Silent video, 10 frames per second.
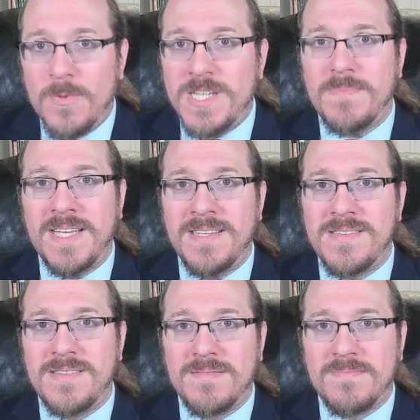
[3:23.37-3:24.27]
which
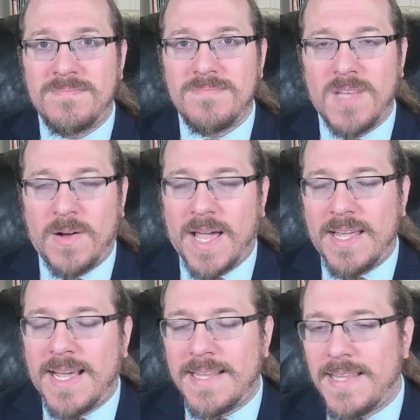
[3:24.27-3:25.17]
means... Okay,
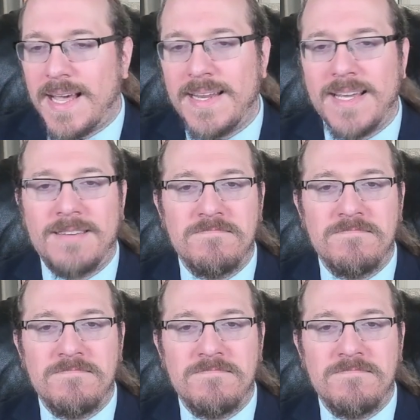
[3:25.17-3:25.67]
you get the idea.